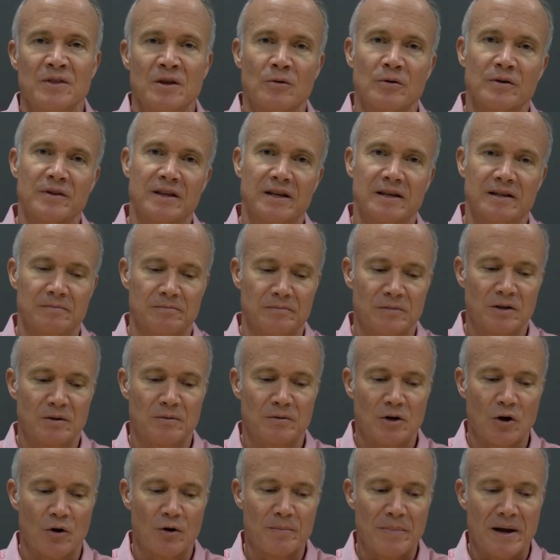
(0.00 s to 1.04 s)
Well then,
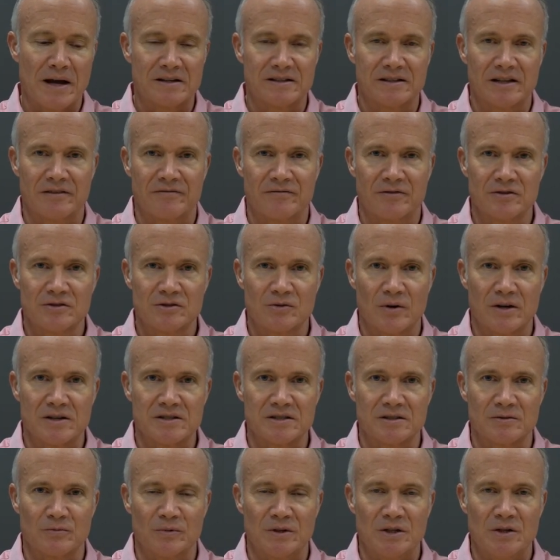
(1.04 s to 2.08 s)
going back to that first
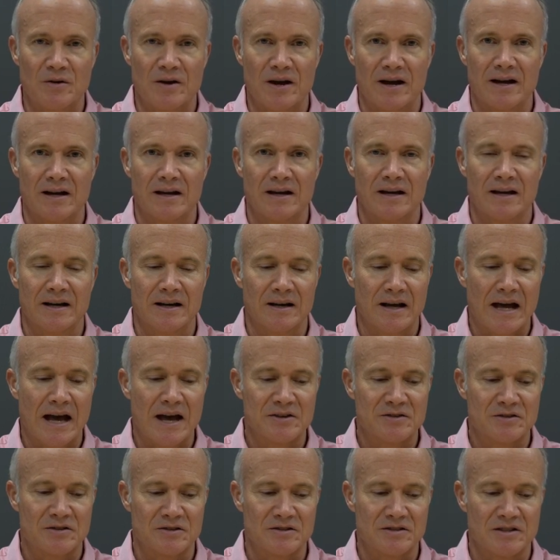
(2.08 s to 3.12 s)
question, when you
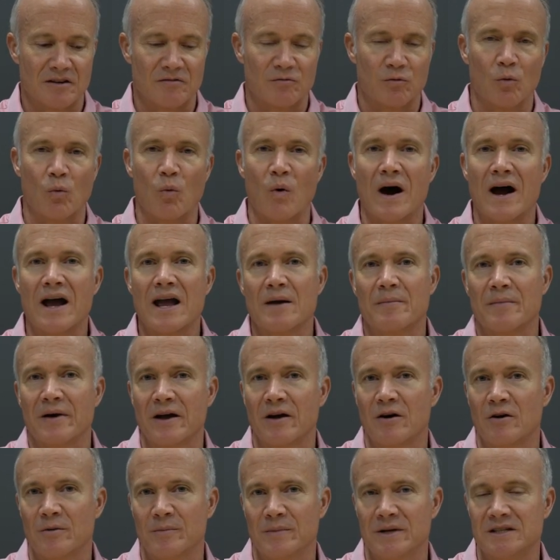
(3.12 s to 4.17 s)
ask yourself, well, why am I
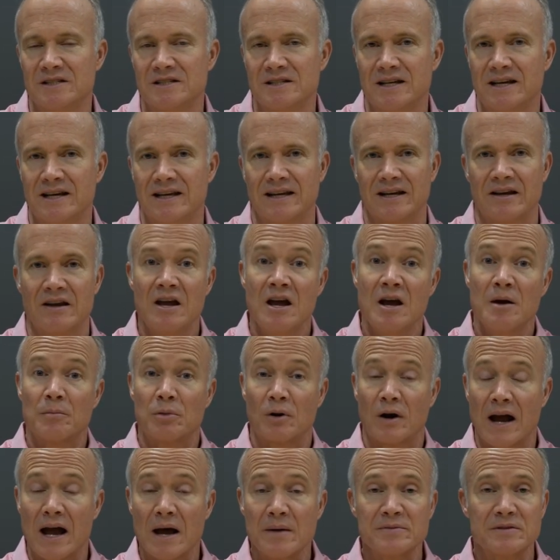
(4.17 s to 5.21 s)
home educating?
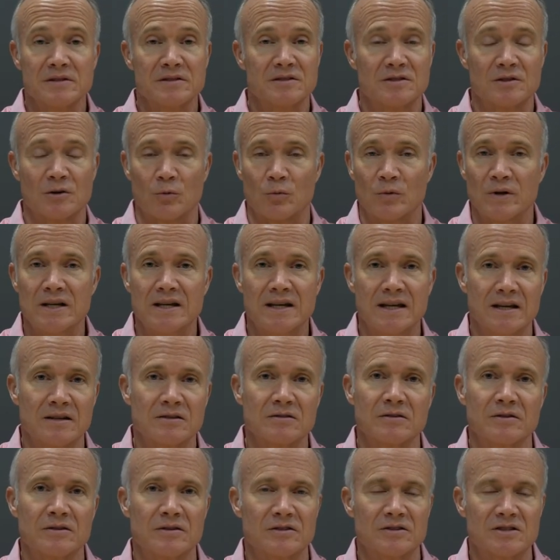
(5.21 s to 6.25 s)
Perhaps it's to
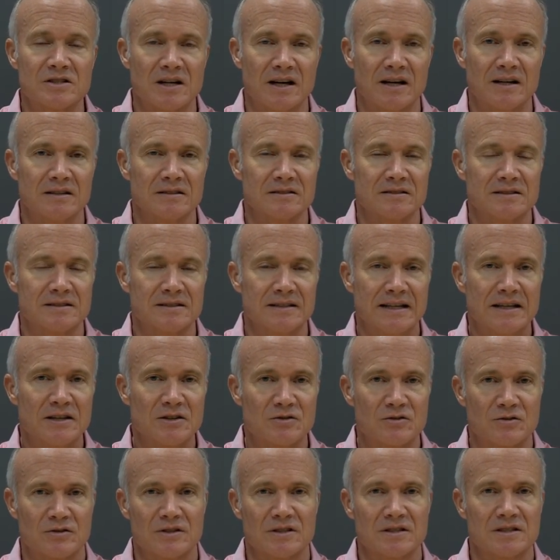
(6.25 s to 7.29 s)
rekindle your child's
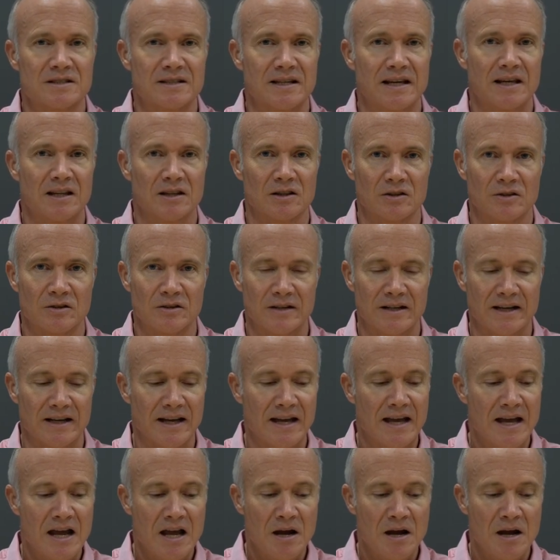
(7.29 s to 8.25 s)
interest in learning.